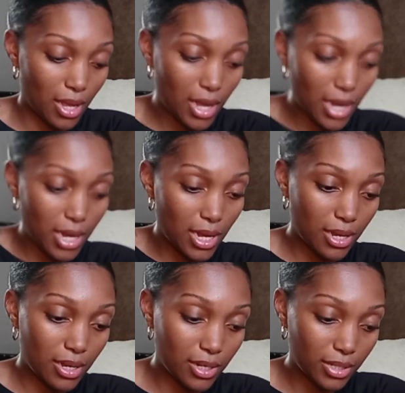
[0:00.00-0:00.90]

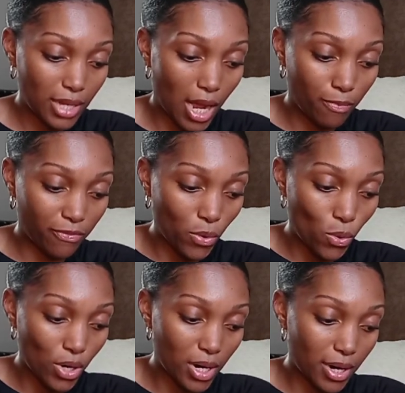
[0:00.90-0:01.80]
And top
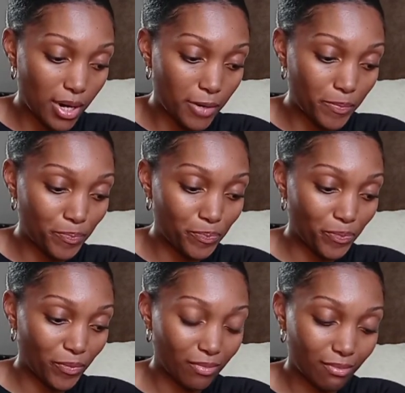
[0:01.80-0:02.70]
four
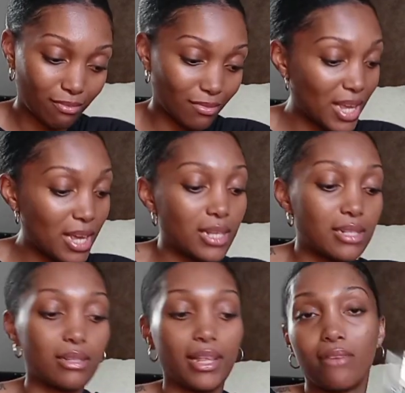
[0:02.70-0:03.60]

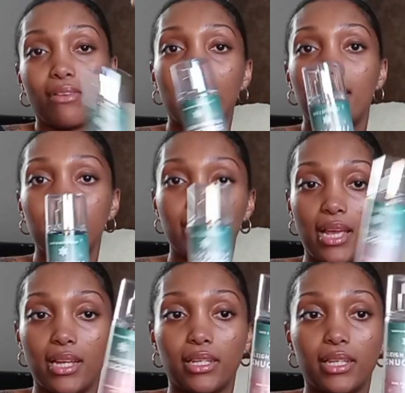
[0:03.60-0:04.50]
sleigh rides
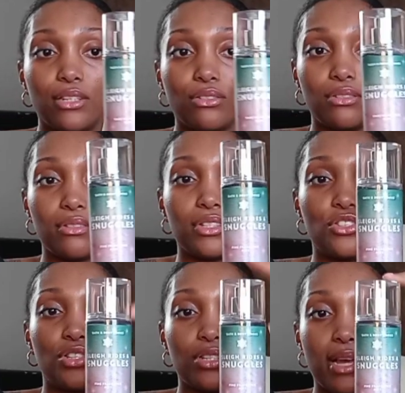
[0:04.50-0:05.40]
and
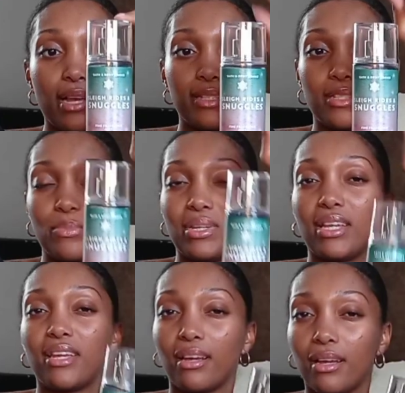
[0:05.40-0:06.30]
giggles just
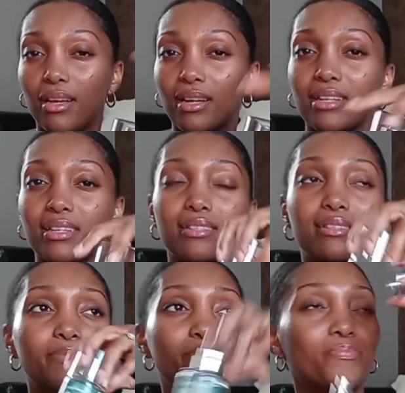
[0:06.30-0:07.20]

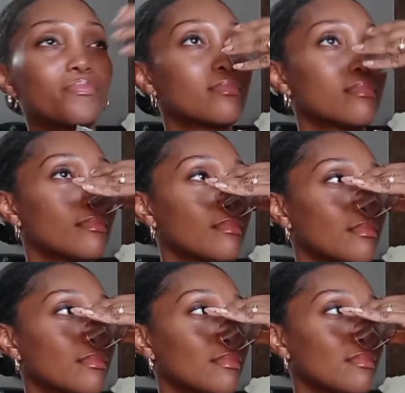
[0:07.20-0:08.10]
because
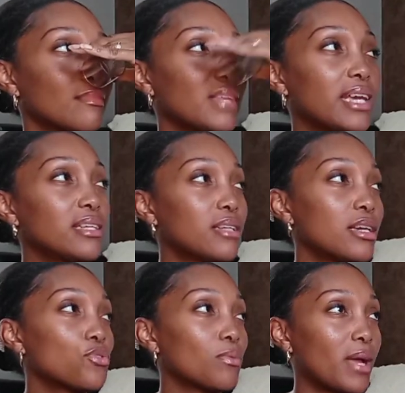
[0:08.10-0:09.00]
it
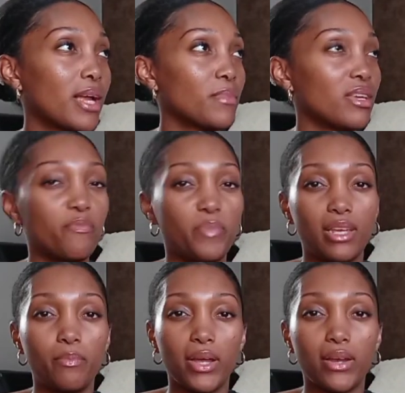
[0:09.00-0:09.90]
does remind me of
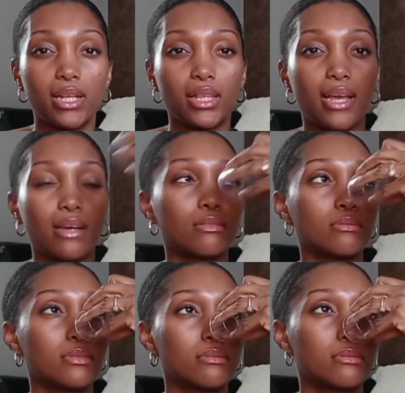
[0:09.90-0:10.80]
pink berry
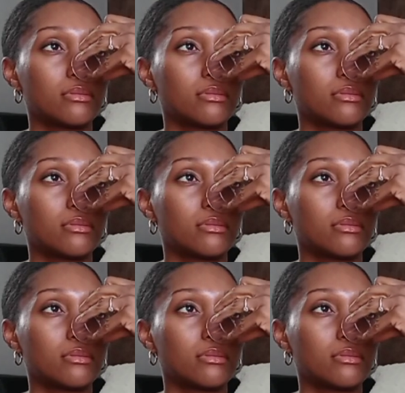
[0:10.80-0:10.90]
clouds.